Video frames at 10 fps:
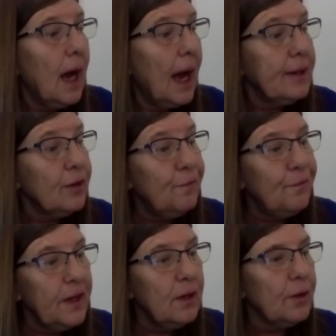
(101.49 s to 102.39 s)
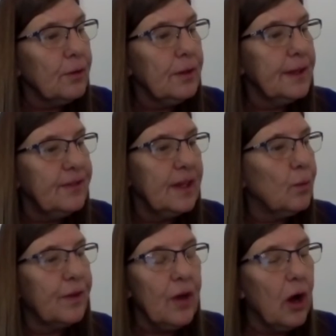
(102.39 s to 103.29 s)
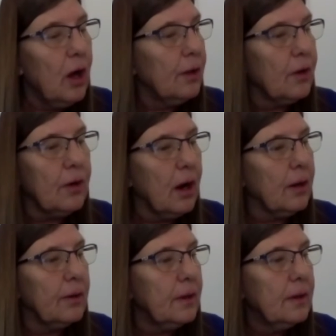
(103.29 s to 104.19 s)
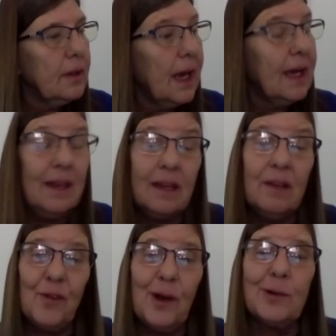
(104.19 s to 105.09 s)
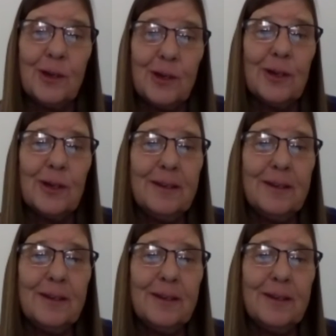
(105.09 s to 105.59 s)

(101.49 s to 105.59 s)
I could feel her listening with all her heart, and it felt good.